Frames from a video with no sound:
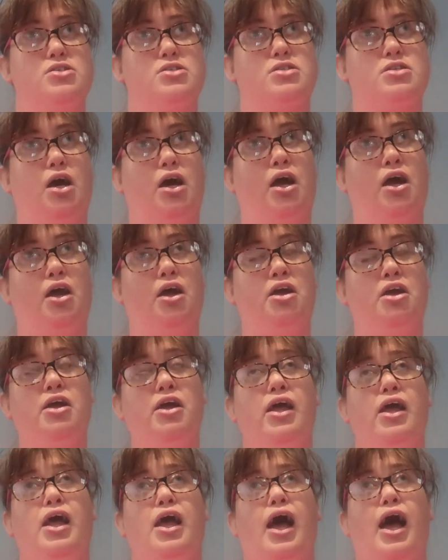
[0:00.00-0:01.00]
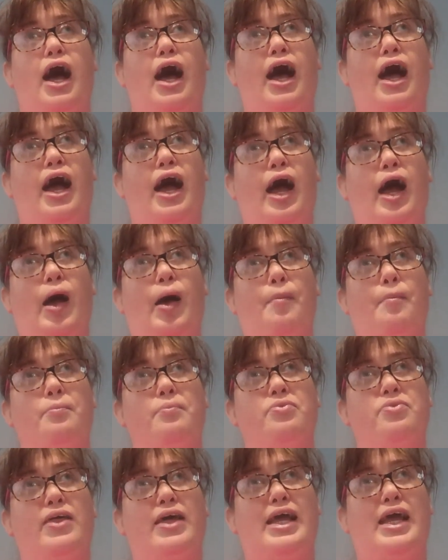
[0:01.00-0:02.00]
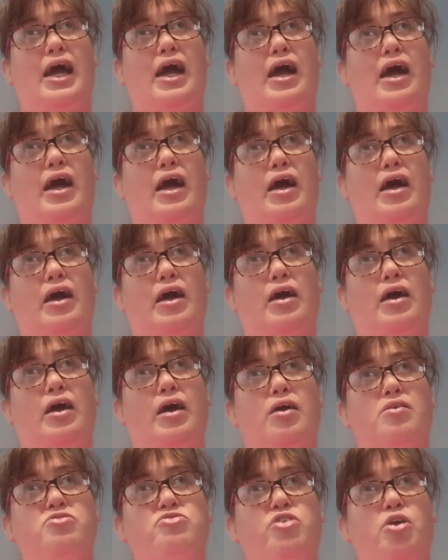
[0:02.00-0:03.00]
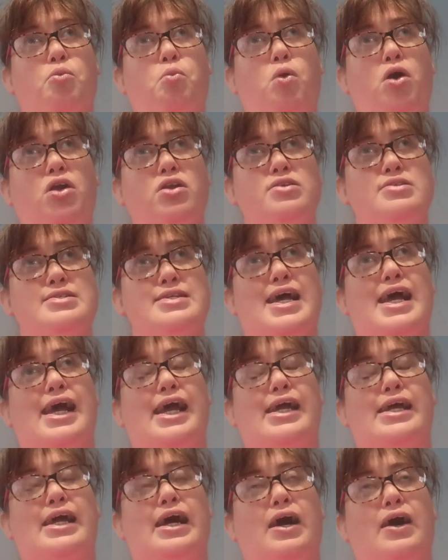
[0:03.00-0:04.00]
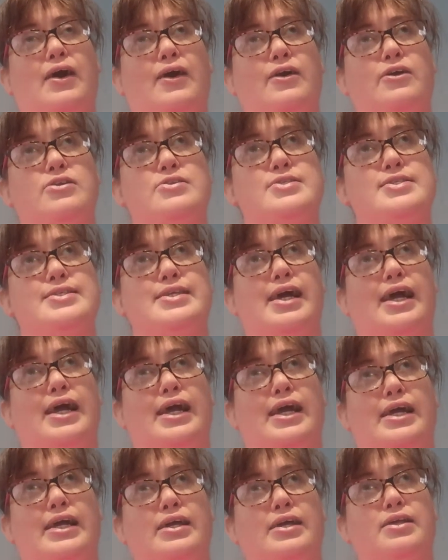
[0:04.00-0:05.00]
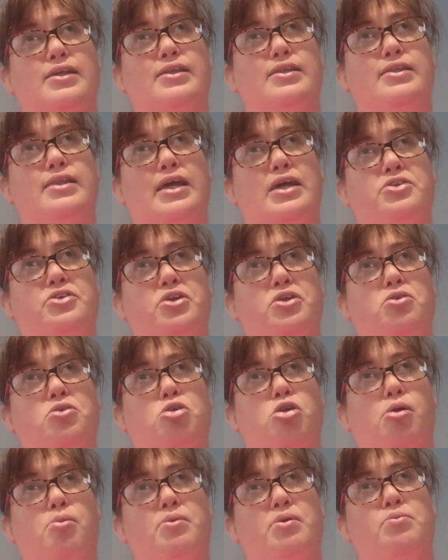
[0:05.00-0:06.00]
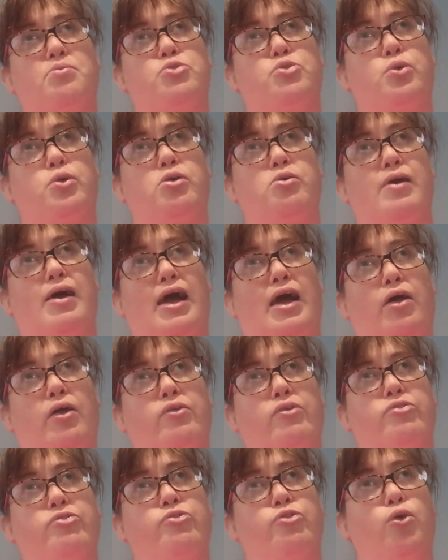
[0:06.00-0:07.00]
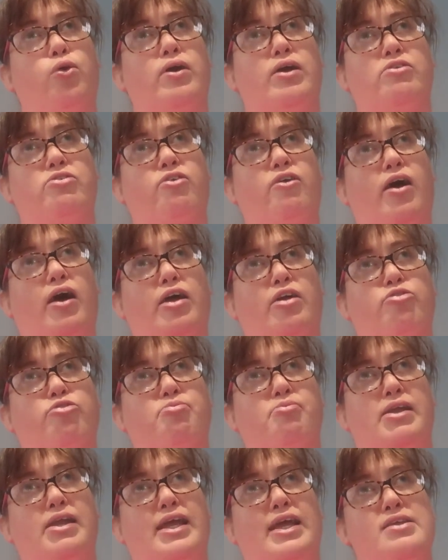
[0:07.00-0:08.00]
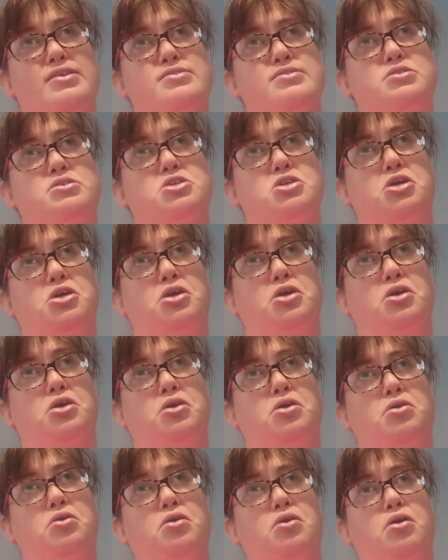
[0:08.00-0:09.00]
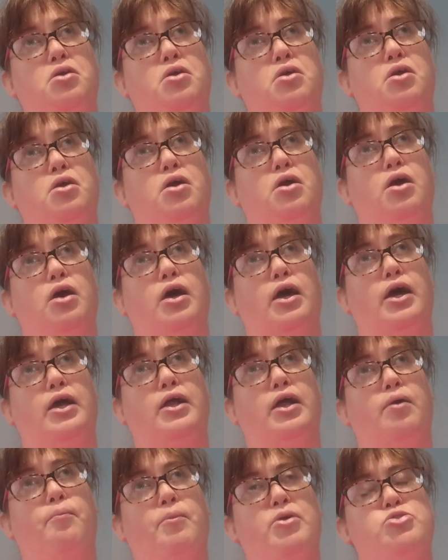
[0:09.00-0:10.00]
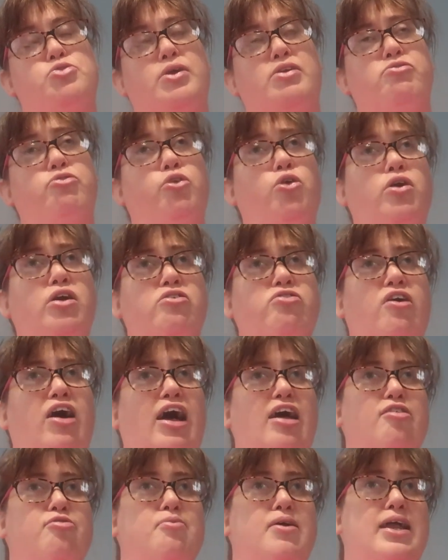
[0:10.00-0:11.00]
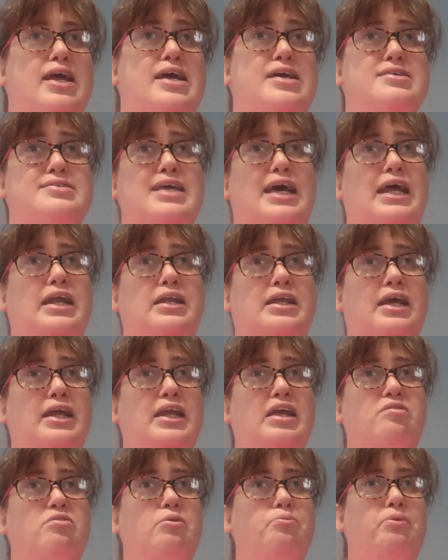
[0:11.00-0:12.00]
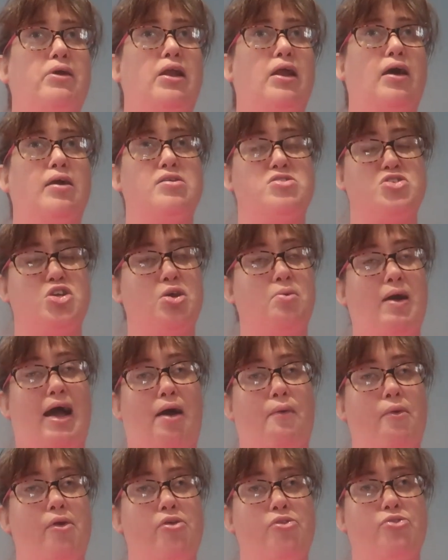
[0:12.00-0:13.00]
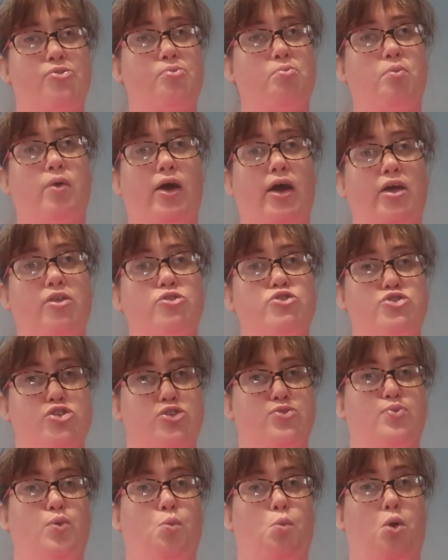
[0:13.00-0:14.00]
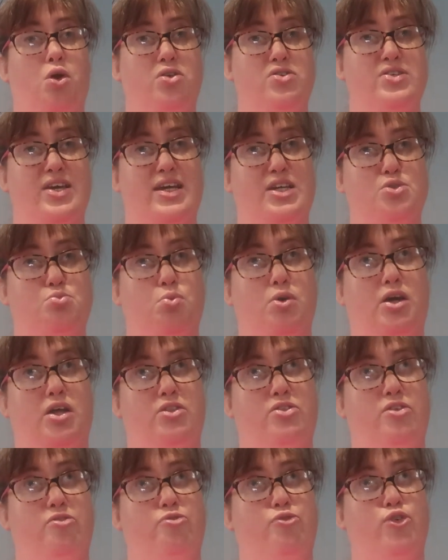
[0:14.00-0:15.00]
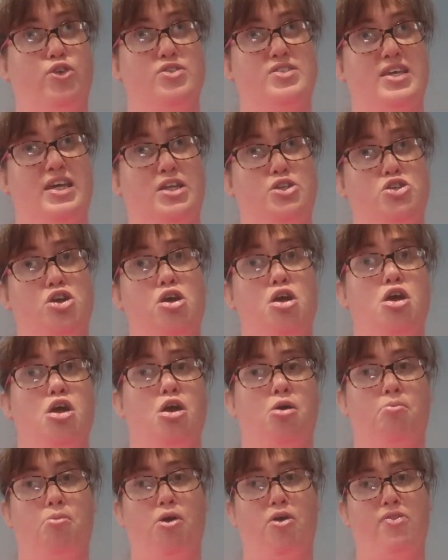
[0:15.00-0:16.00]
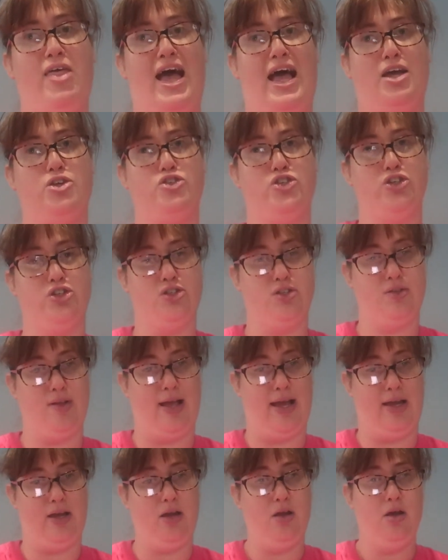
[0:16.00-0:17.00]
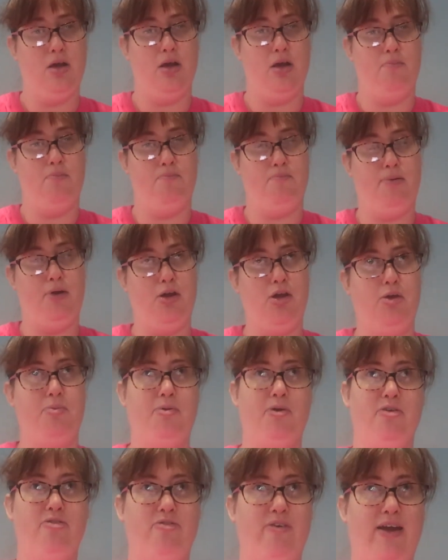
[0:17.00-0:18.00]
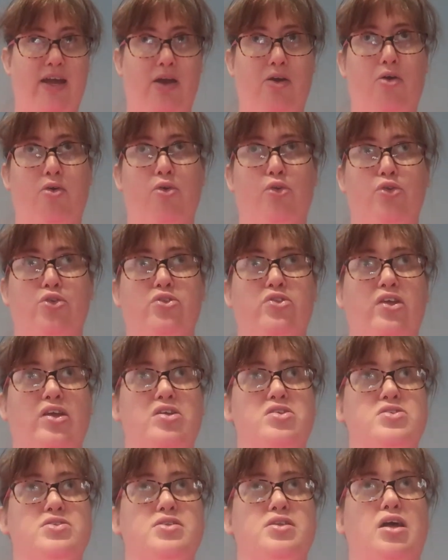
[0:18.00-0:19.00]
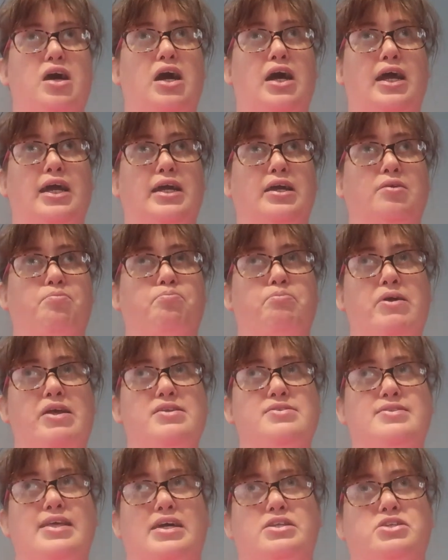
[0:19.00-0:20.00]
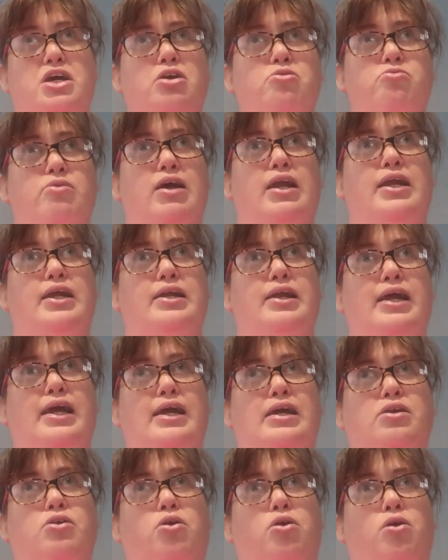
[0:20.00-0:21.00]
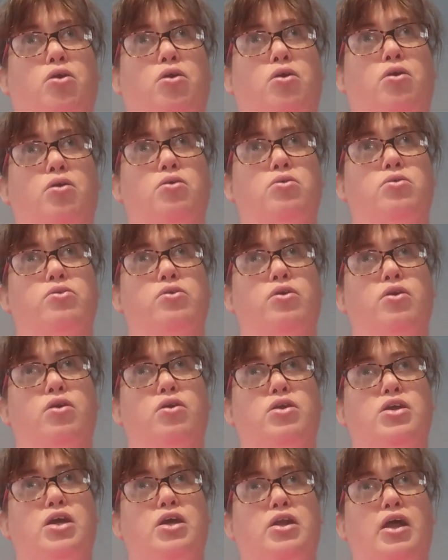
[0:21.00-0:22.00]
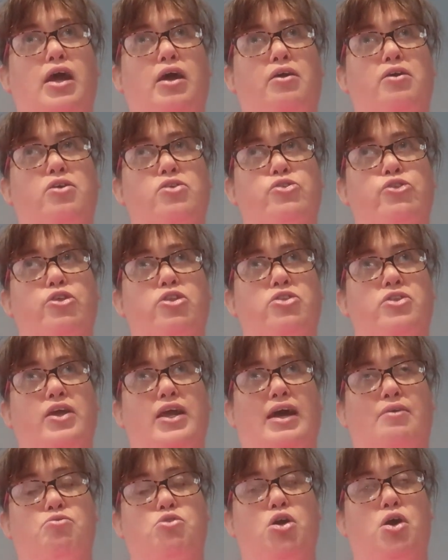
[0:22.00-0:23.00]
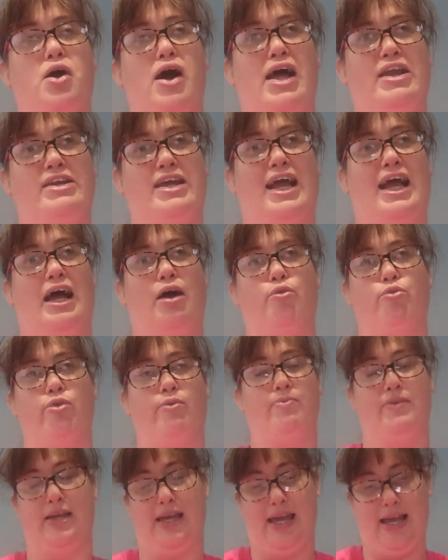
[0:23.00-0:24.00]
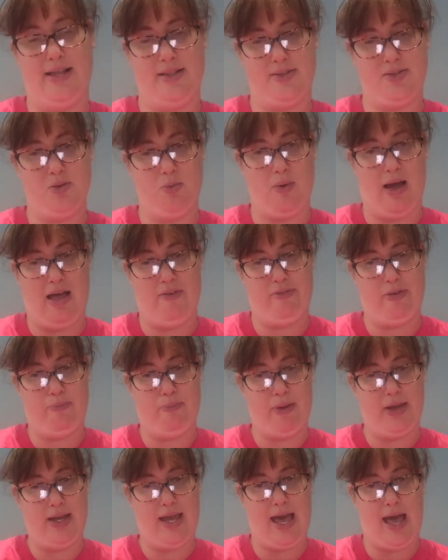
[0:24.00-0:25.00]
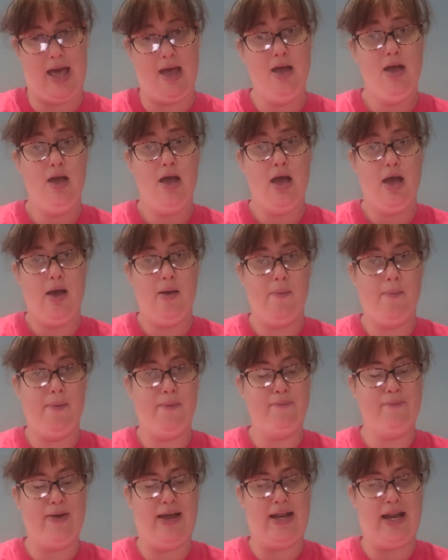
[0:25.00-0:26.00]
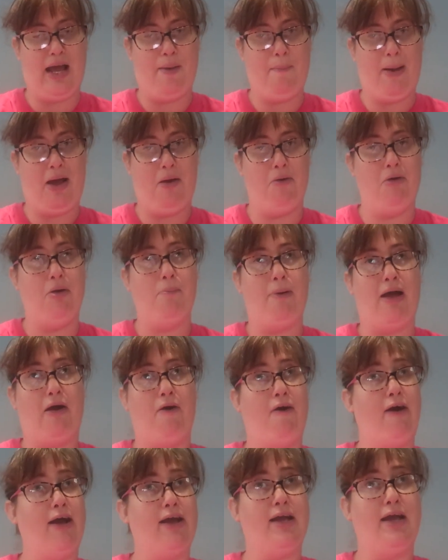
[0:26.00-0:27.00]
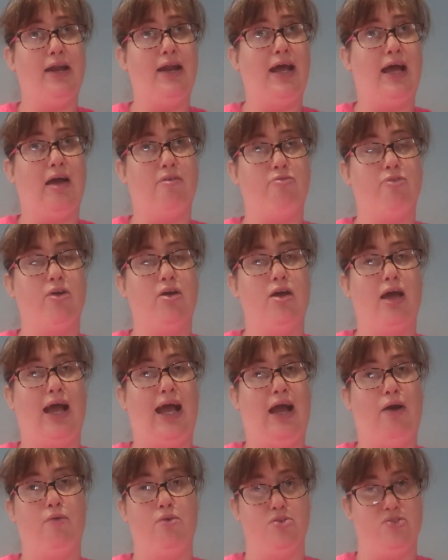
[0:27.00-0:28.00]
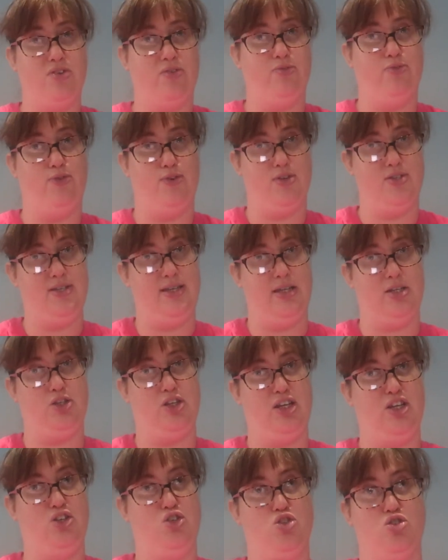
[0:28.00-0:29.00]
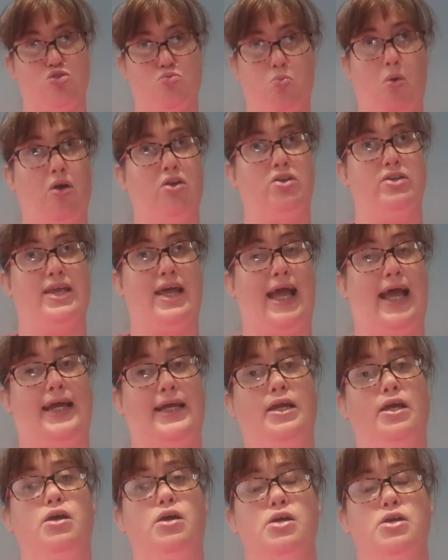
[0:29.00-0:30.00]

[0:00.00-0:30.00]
So they are, for one day, I'd say they do come up to around 45 minutes to between 45 minutes and can even be like 2 hours worth, just for one day's worth of footage. But that's just like blooper reels, it's like bits that I don't really need, or you know, or something I've got to edit out from the kids or whatever. But yeah, when I'm out and about, I can have hours of footage in just one day.